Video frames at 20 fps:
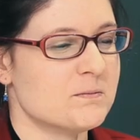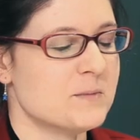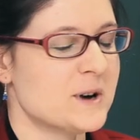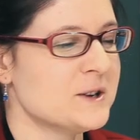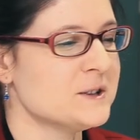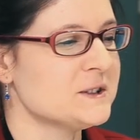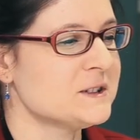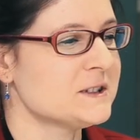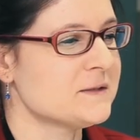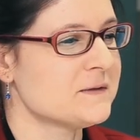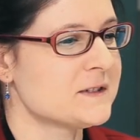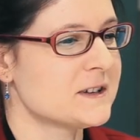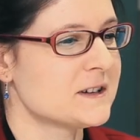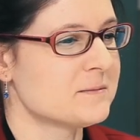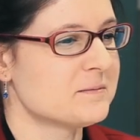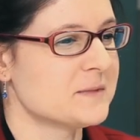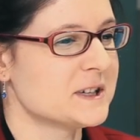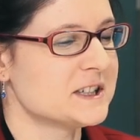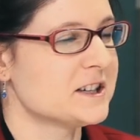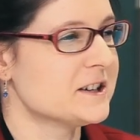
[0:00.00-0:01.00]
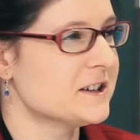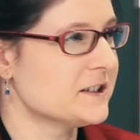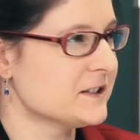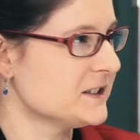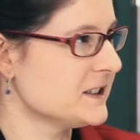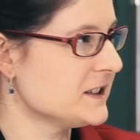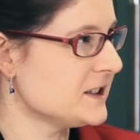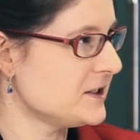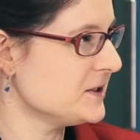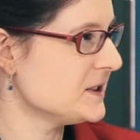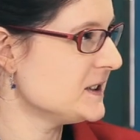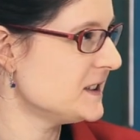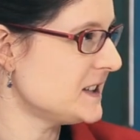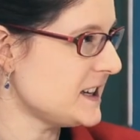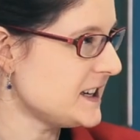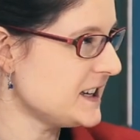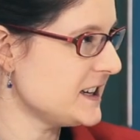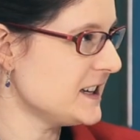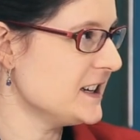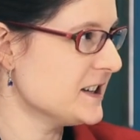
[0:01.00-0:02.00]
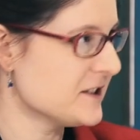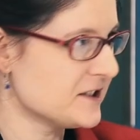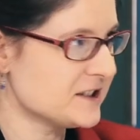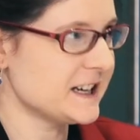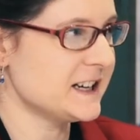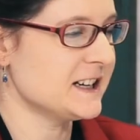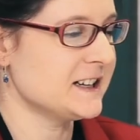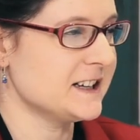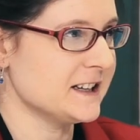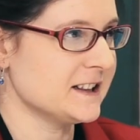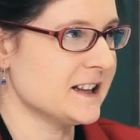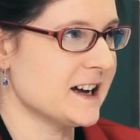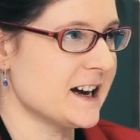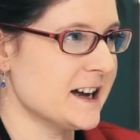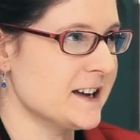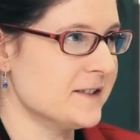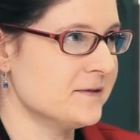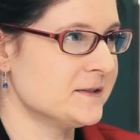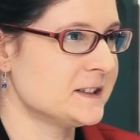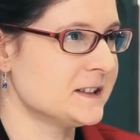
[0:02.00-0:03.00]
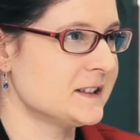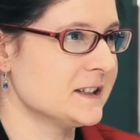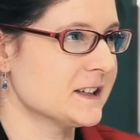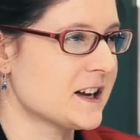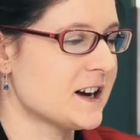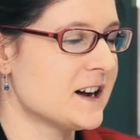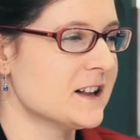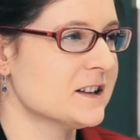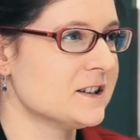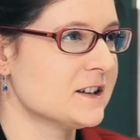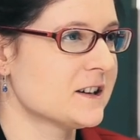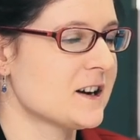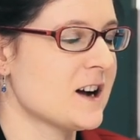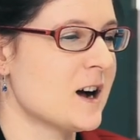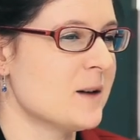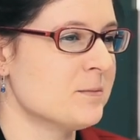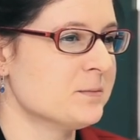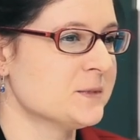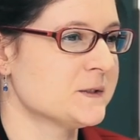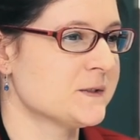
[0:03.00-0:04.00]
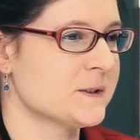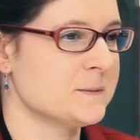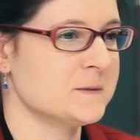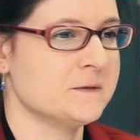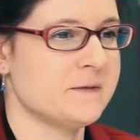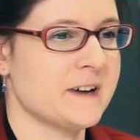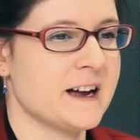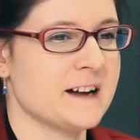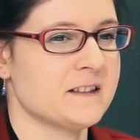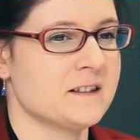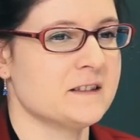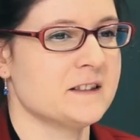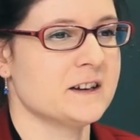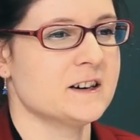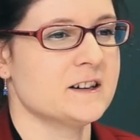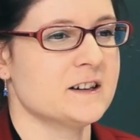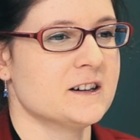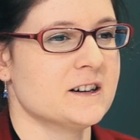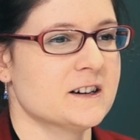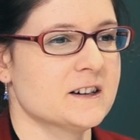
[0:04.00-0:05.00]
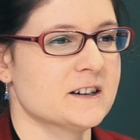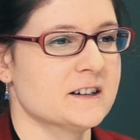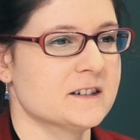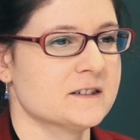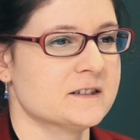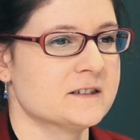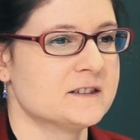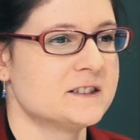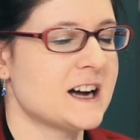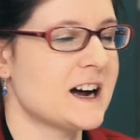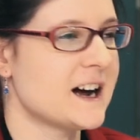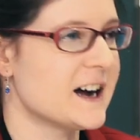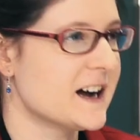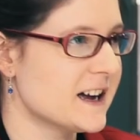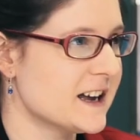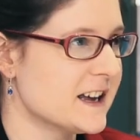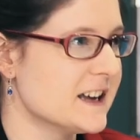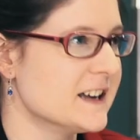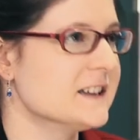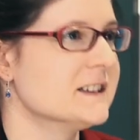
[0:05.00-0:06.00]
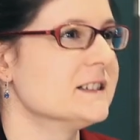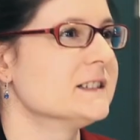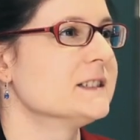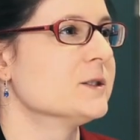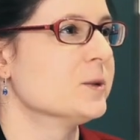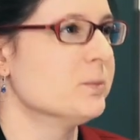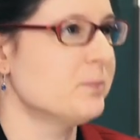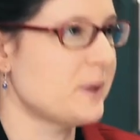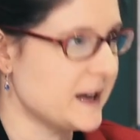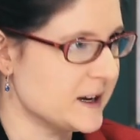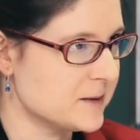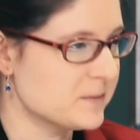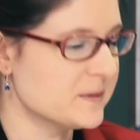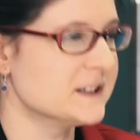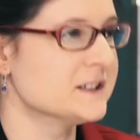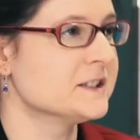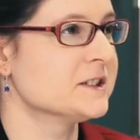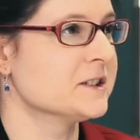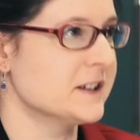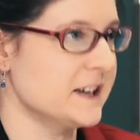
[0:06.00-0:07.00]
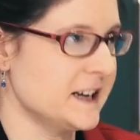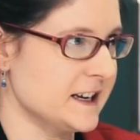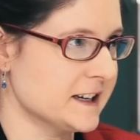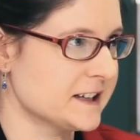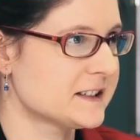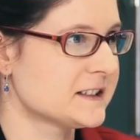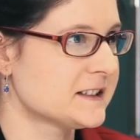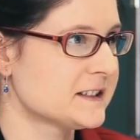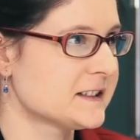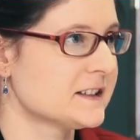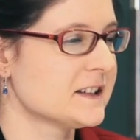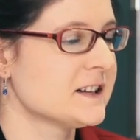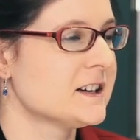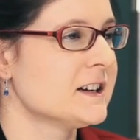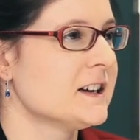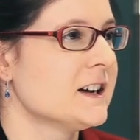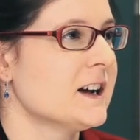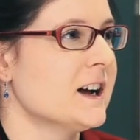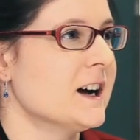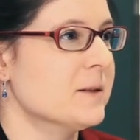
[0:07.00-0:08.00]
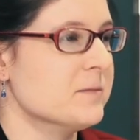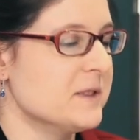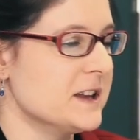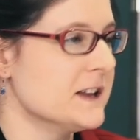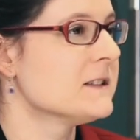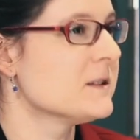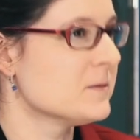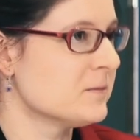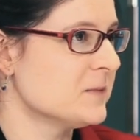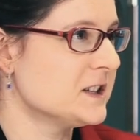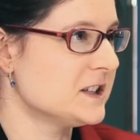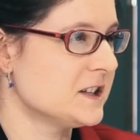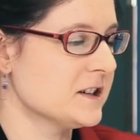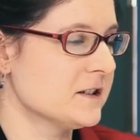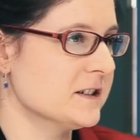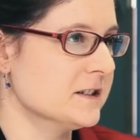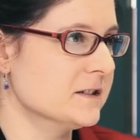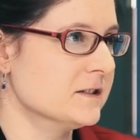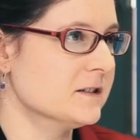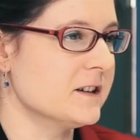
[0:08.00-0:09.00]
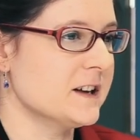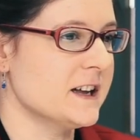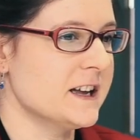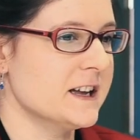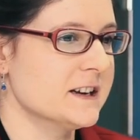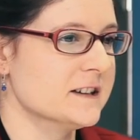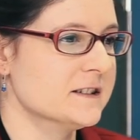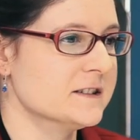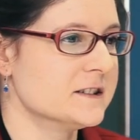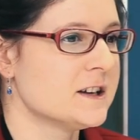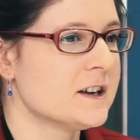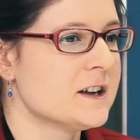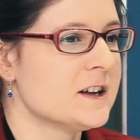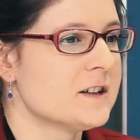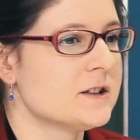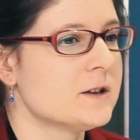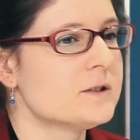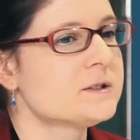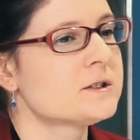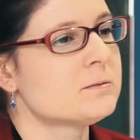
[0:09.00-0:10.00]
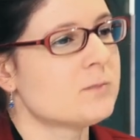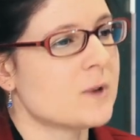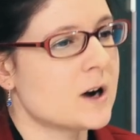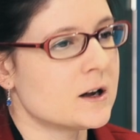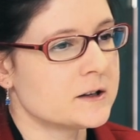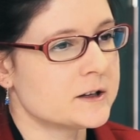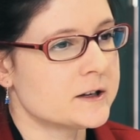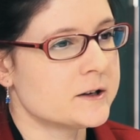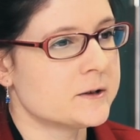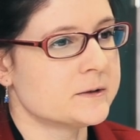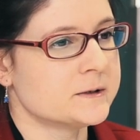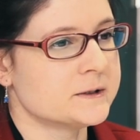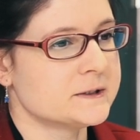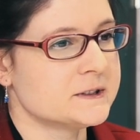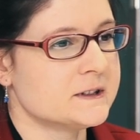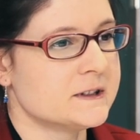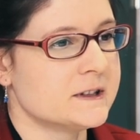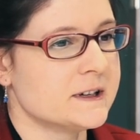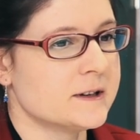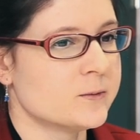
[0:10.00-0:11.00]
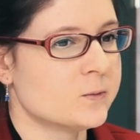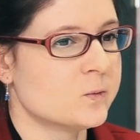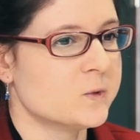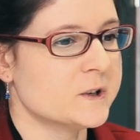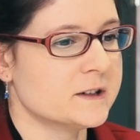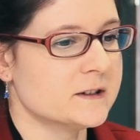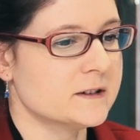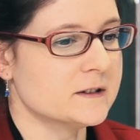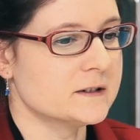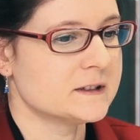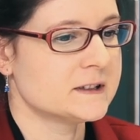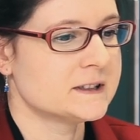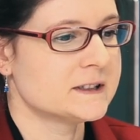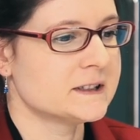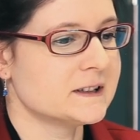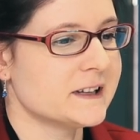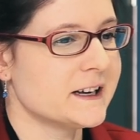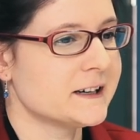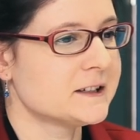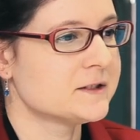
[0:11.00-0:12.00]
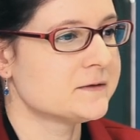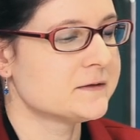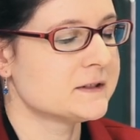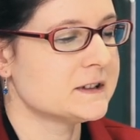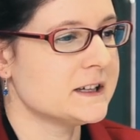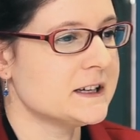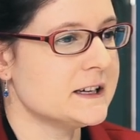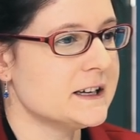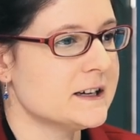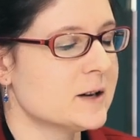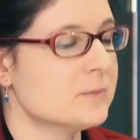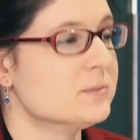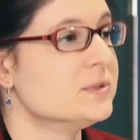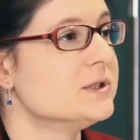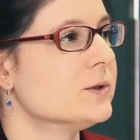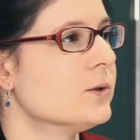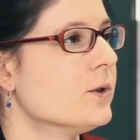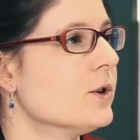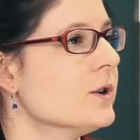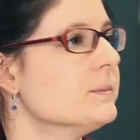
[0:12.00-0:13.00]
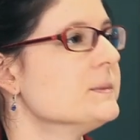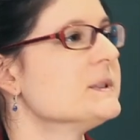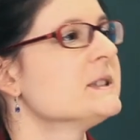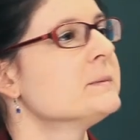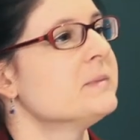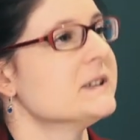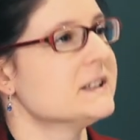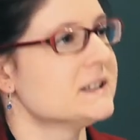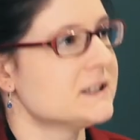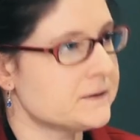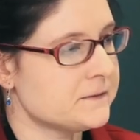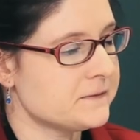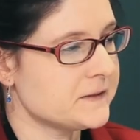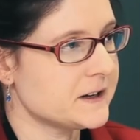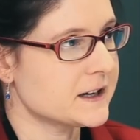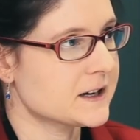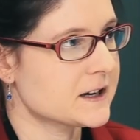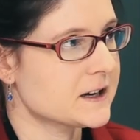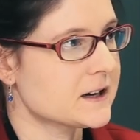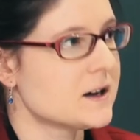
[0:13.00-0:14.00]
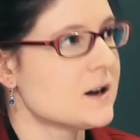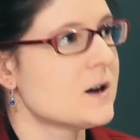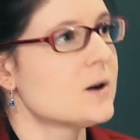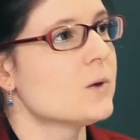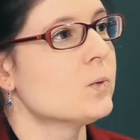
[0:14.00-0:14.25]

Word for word: most of the materials that you see in your day-to-day -day lives, the color comes from the fact that there are dyes or pigments or inks um, in the material. And those are molecules that will selectively absorb specific